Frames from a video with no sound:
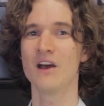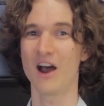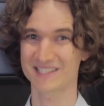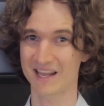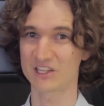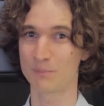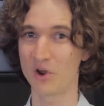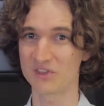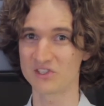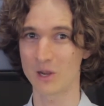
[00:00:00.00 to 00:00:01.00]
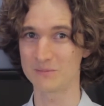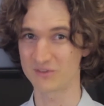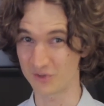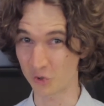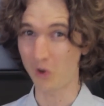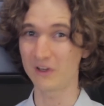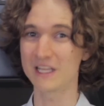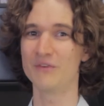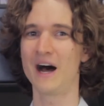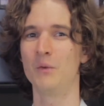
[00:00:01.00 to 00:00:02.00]
I say this both in terms of the
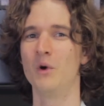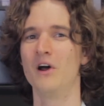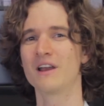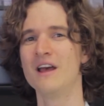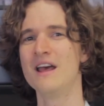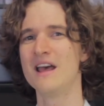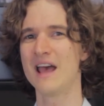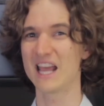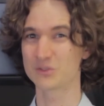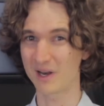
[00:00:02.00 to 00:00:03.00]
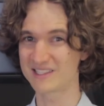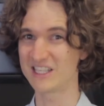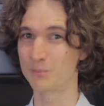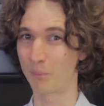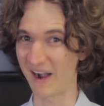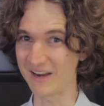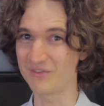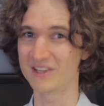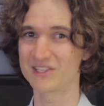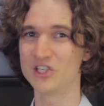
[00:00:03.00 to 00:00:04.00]
quality of artwork, as well as his
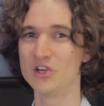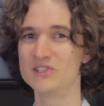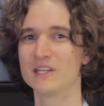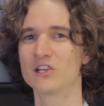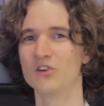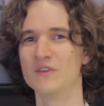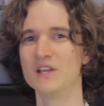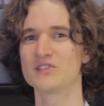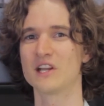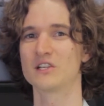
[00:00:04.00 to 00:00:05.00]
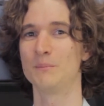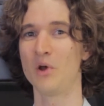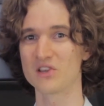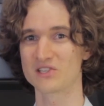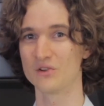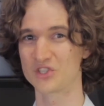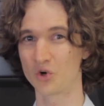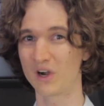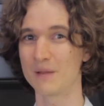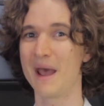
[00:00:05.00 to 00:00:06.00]
braveness in choosing to reveal such a personal
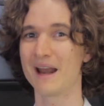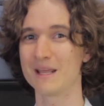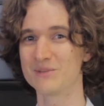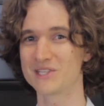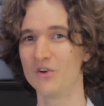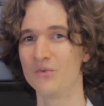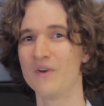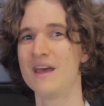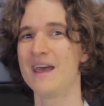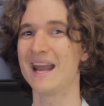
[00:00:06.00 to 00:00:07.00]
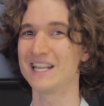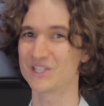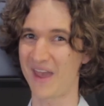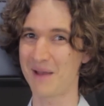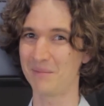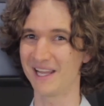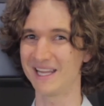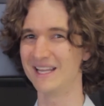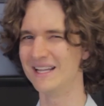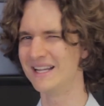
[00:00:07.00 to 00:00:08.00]
story about himself and his family.